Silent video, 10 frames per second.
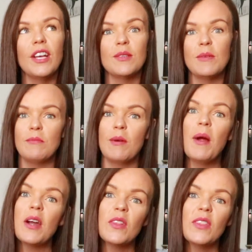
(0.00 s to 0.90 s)
it's been my
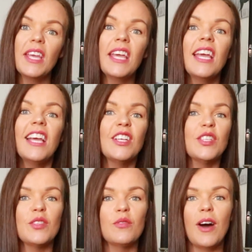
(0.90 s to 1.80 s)
birthday.
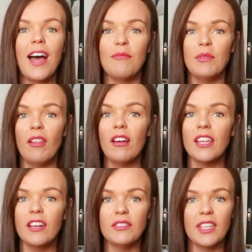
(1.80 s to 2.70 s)
So I have been lucky
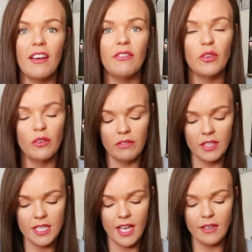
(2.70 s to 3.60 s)
enough to get a few of
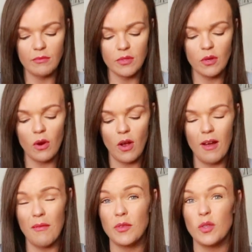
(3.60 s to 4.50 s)
these items
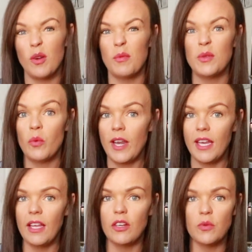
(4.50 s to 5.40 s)
sort of with
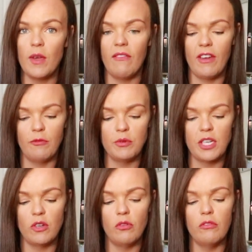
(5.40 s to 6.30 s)
20 or
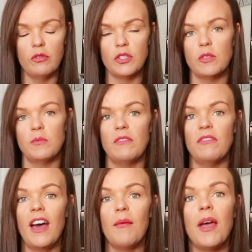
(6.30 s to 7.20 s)
25% off, which has been
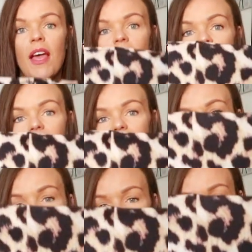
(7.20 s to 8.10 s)
fab. And
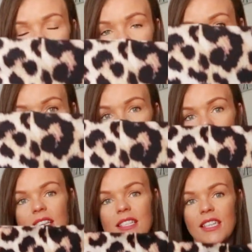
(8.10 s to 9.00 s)
this has got an
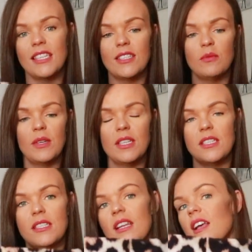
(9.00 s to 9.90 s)
elasticated
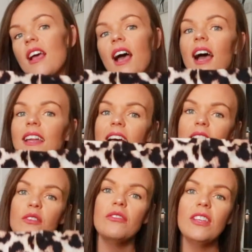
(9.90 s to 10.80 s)
waist, and I
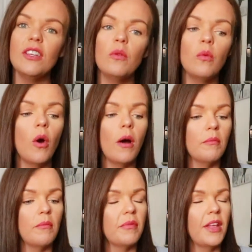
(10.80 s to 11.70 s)
don't really know what
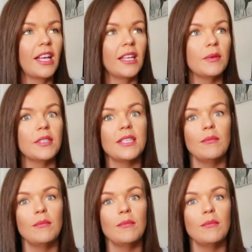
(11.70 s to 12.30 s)
I'm thinking about